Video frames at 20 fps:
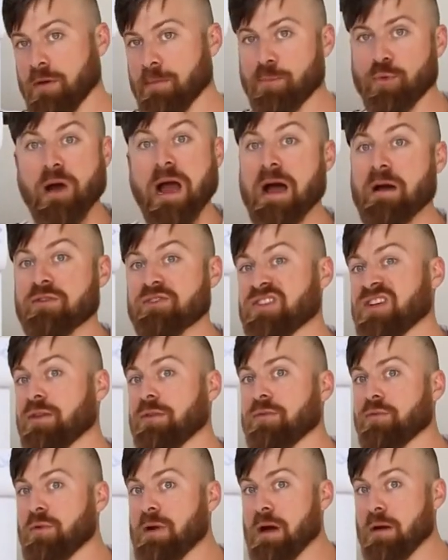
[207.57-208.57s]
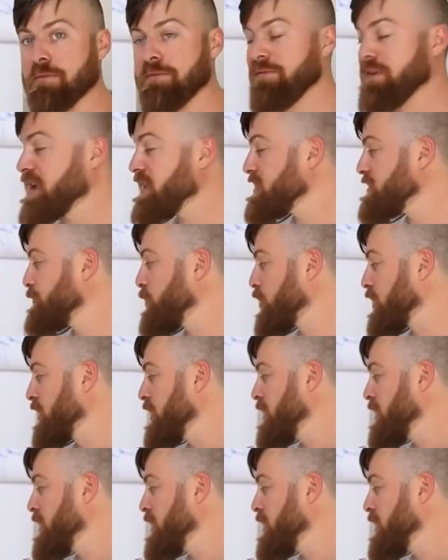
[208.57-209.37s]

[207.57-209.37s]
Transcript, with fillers: browsing throughout Facebook.